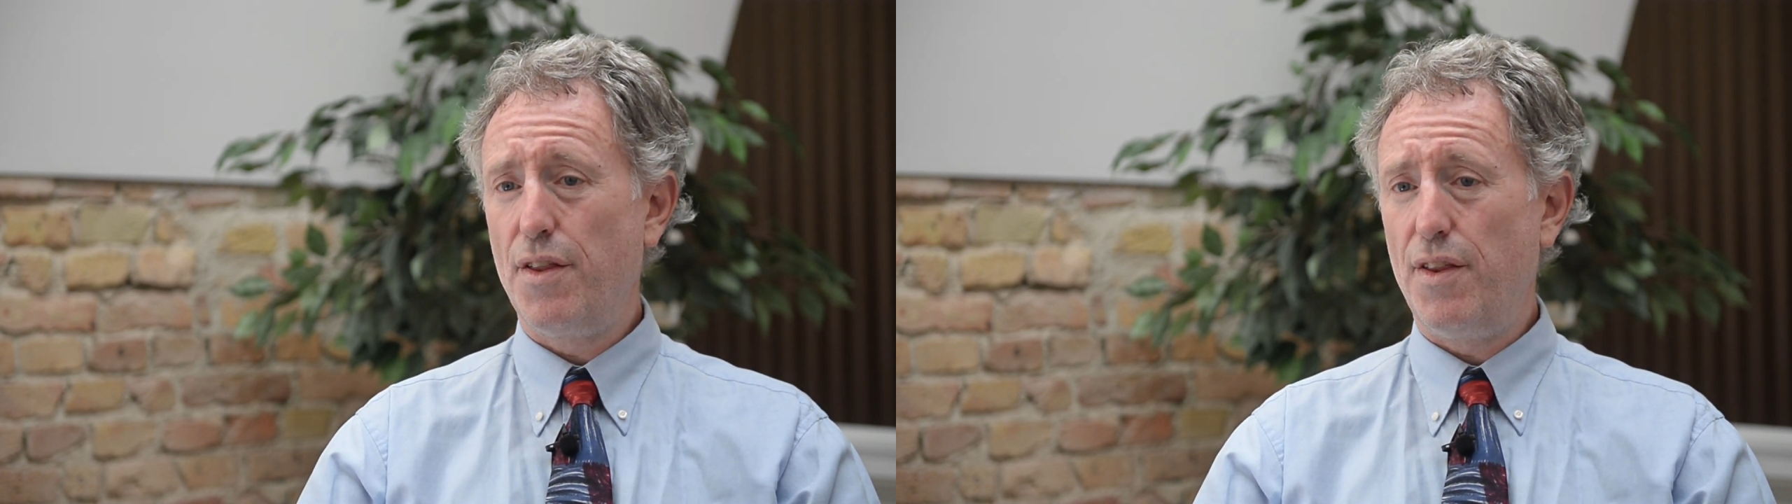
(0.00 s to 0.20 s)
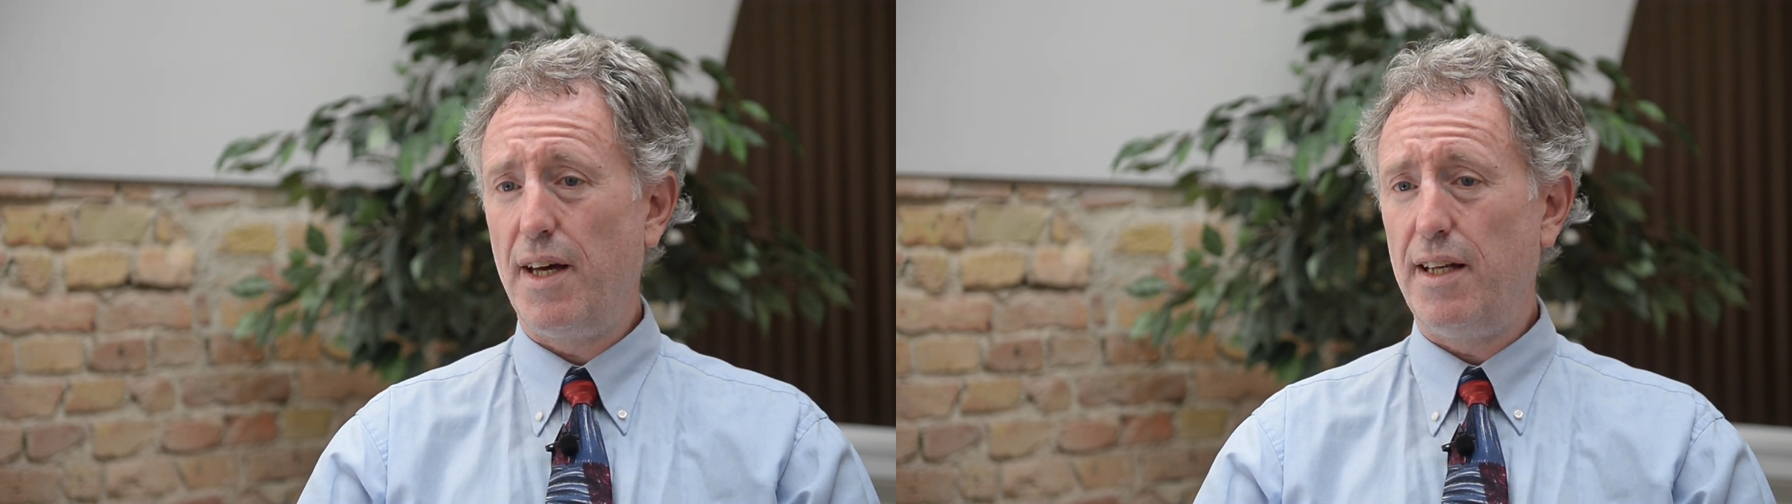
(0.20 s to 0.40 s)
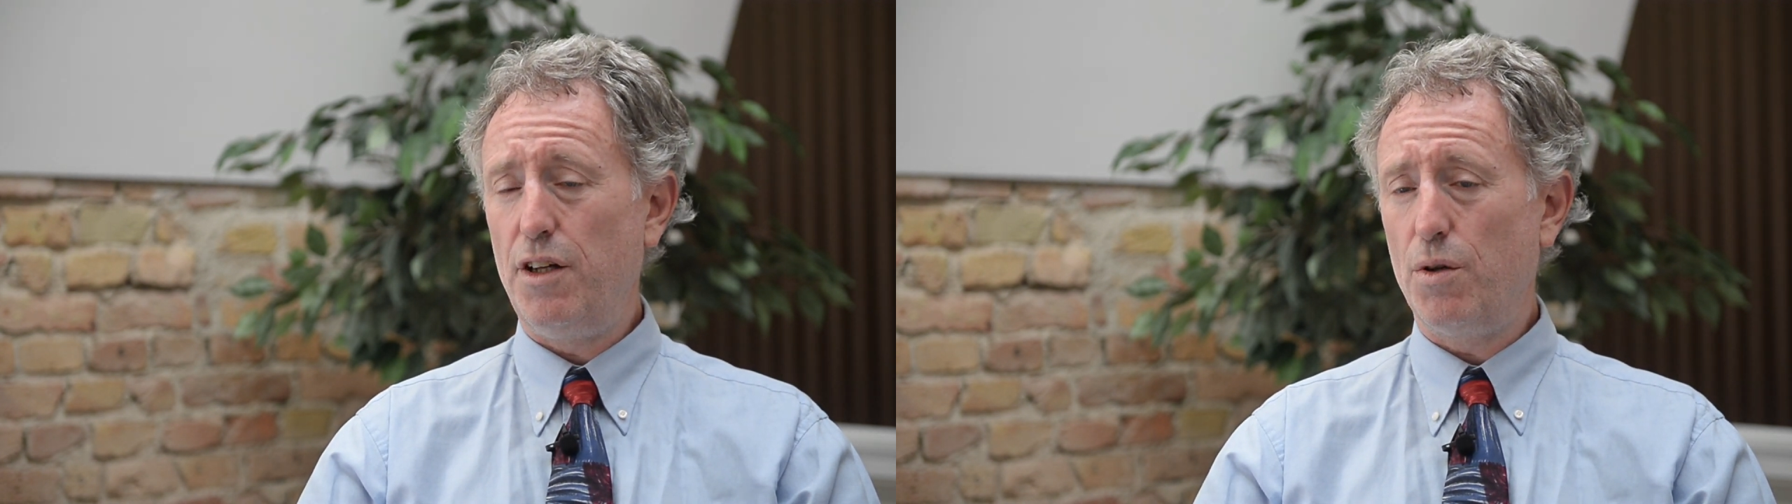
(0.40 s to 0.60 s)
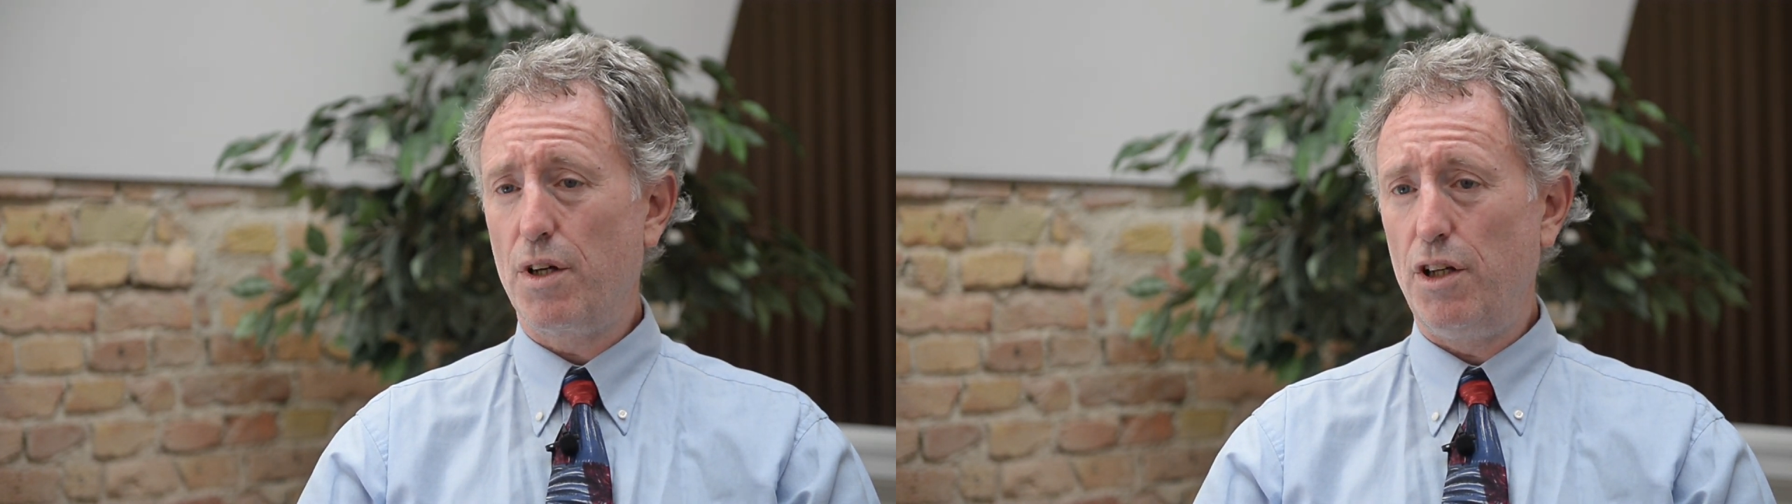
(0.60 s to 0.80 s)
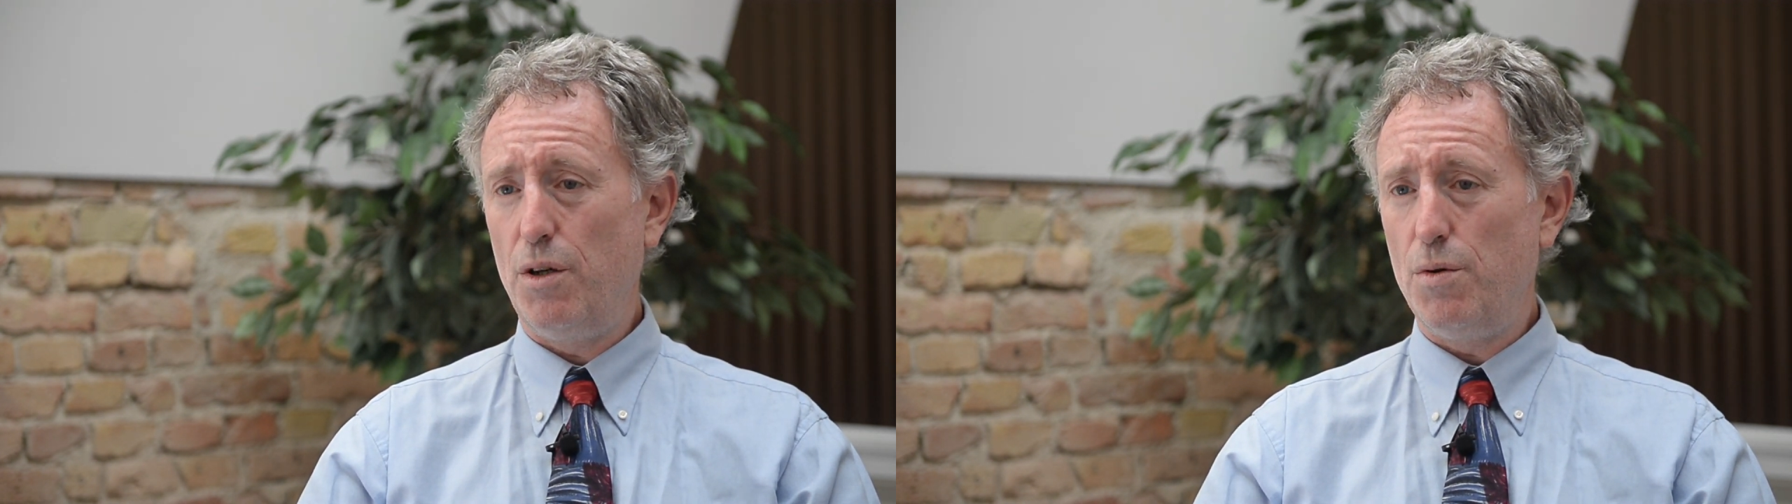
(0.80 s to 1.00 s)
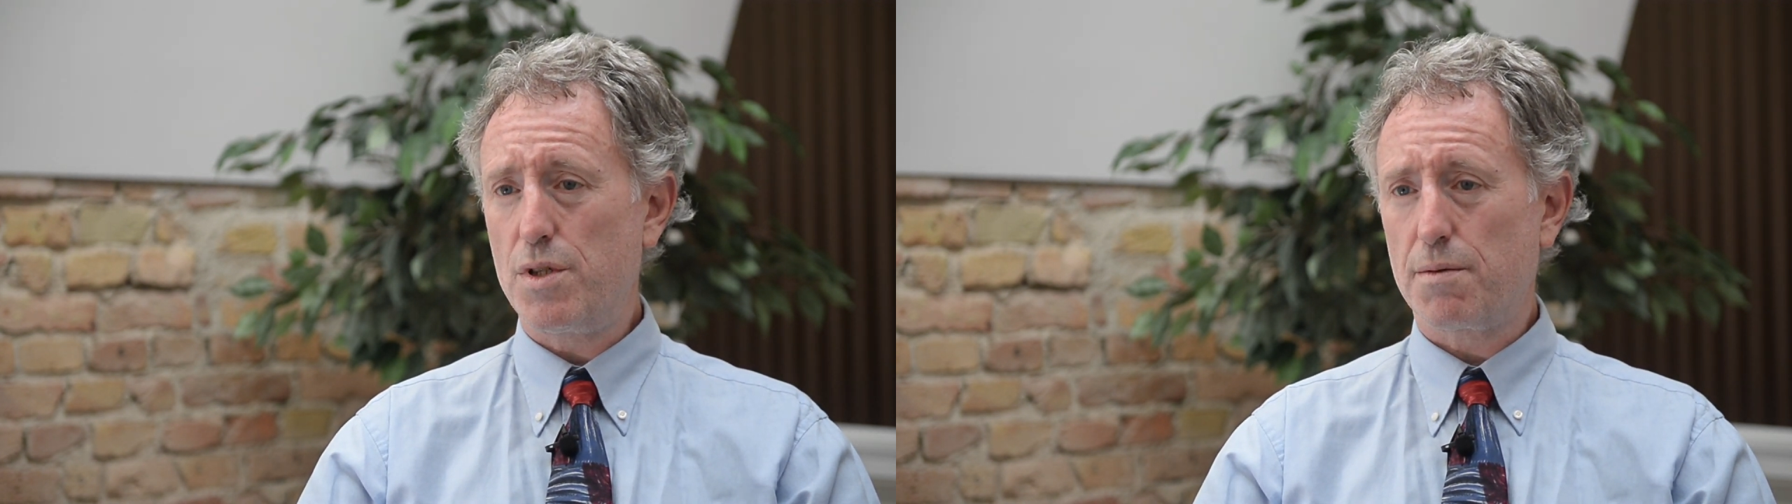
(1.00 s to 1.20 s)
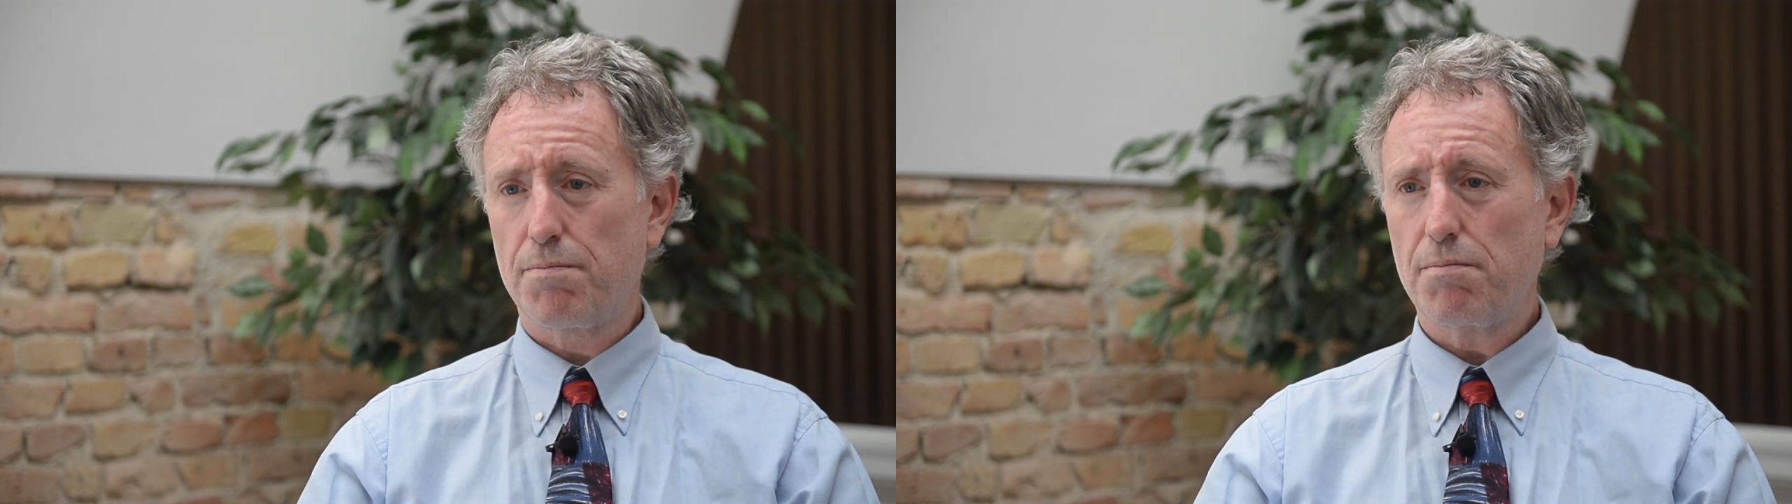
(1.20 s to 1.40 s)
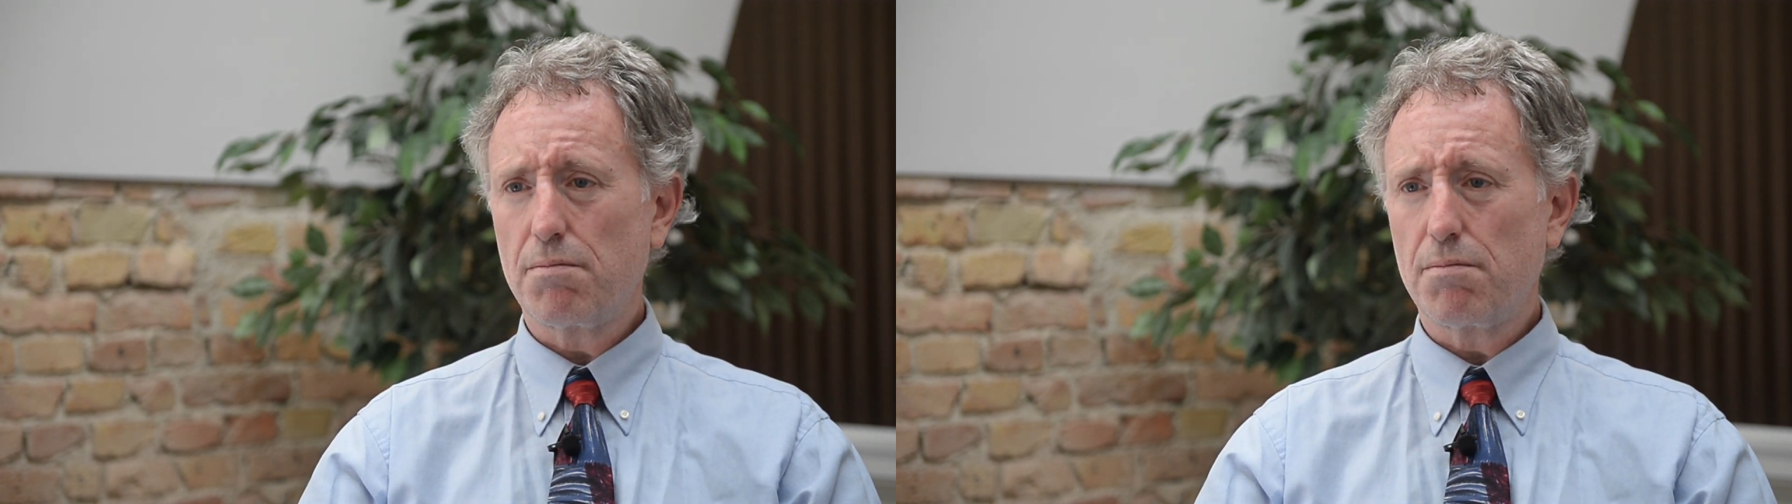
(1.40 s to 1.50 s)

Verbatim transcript: then you can use